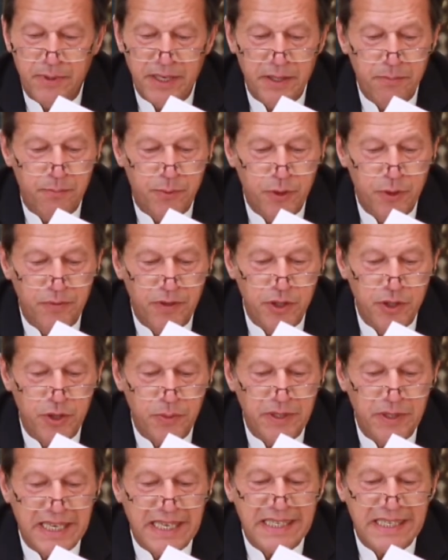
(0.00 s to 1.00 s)
been proven
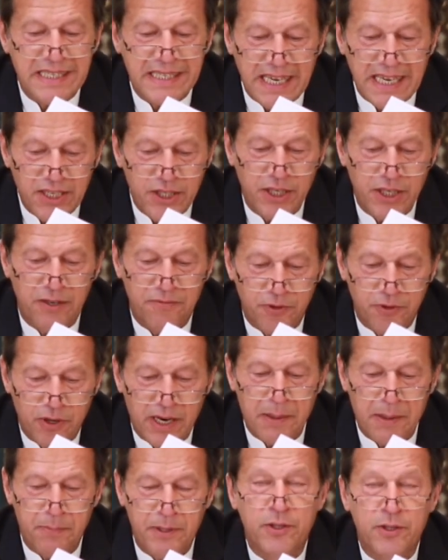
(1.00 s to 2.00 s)
to be essential for
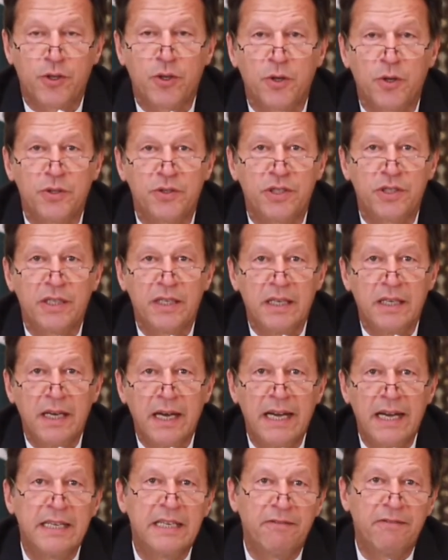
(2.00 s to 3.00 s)
rapid growth
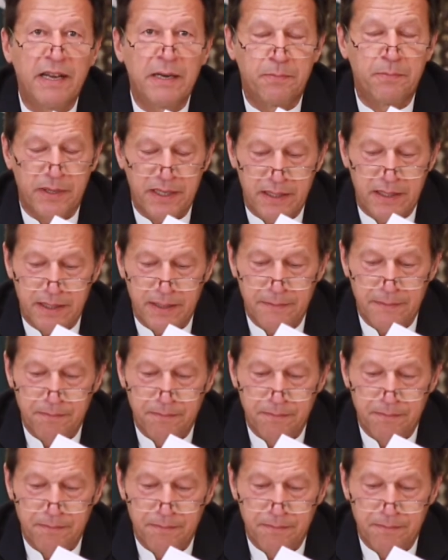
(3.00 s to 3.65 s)
and development.